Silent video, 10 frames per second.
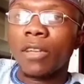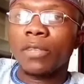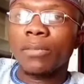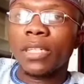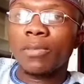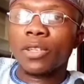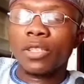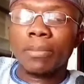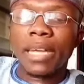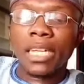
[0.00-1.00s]
from this,
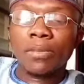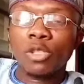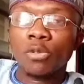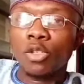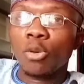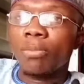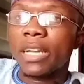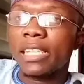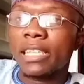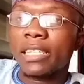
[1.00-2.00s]
because the management will know
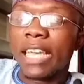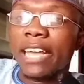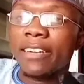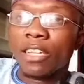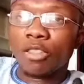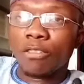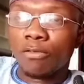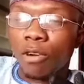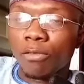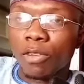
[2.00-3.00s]
places, areas of
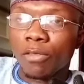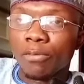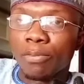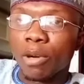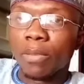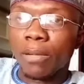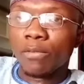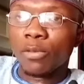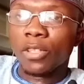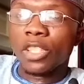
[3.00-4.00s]
problem
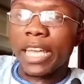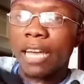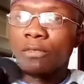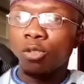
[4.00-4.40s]
for which they